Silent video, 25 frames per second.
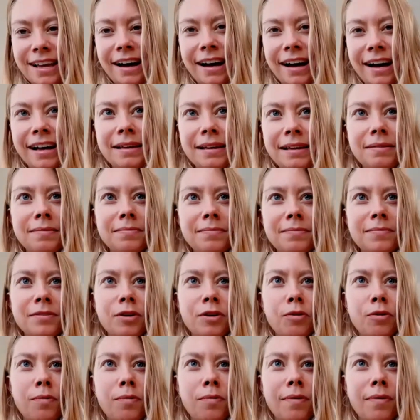I'm
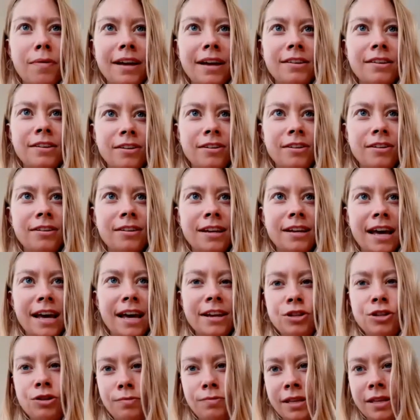quite good
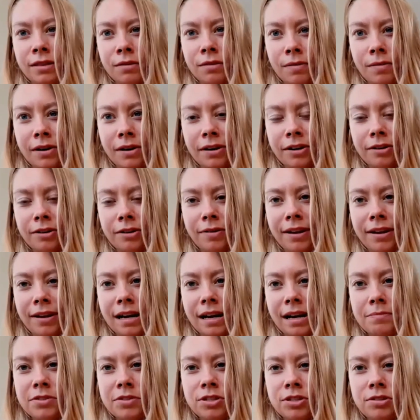at doing the work when it
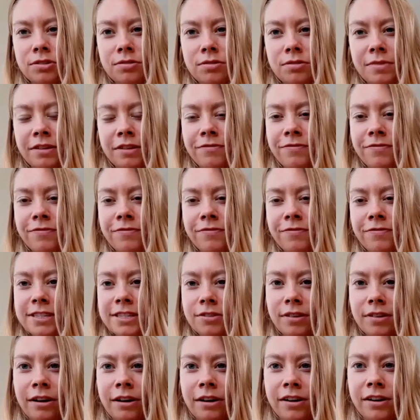comes to the
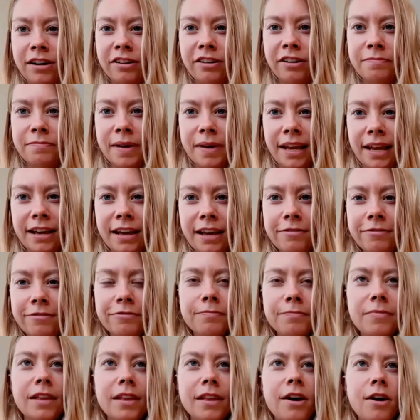physical area of my life.
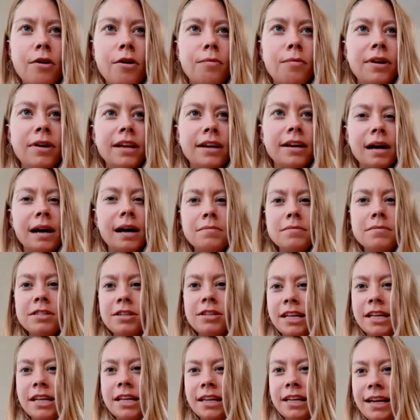When it comes
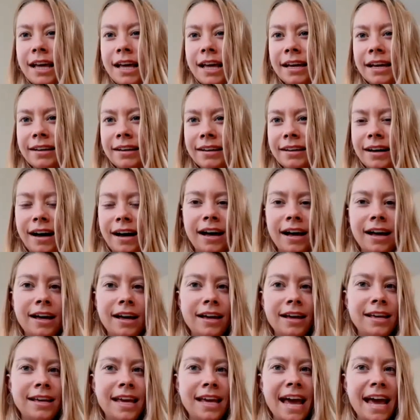to cleaning,
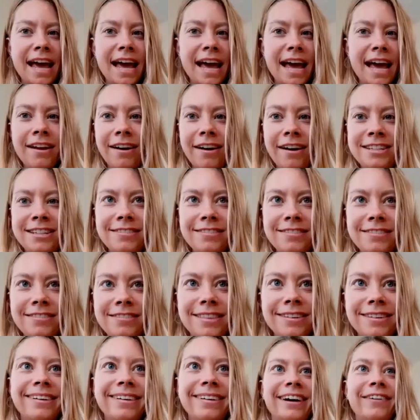I cannot do the
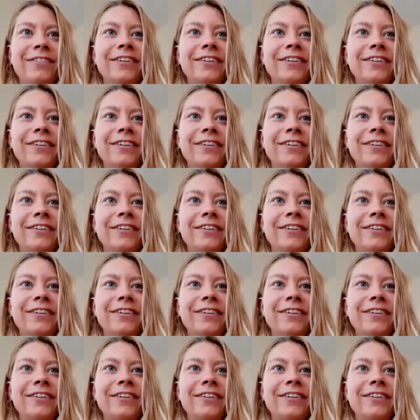work